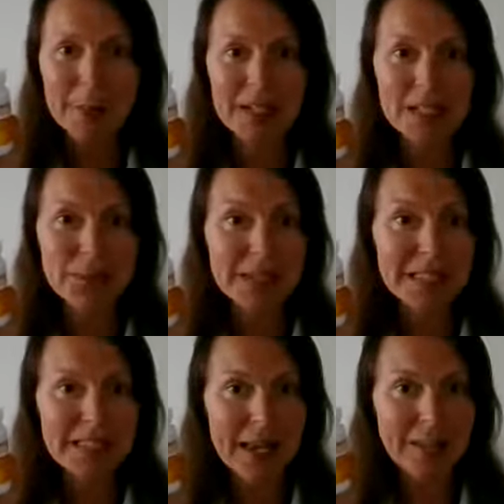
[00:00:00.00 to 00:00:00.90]
but it's
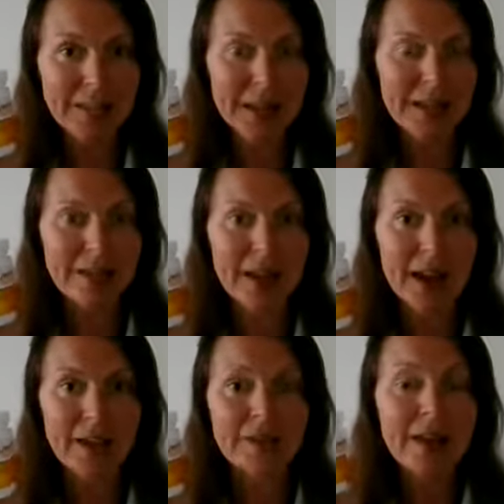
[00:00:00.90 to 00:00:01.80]

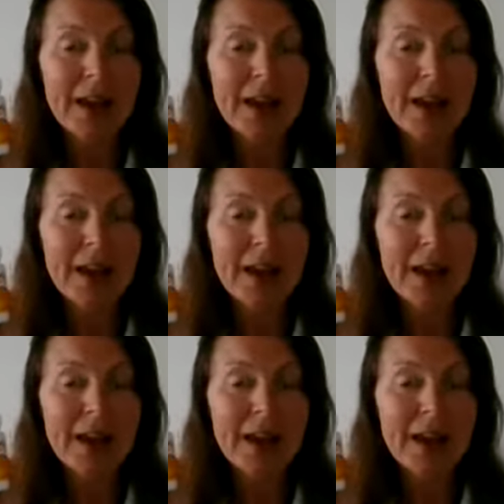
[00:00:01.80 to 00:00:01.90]
BCM95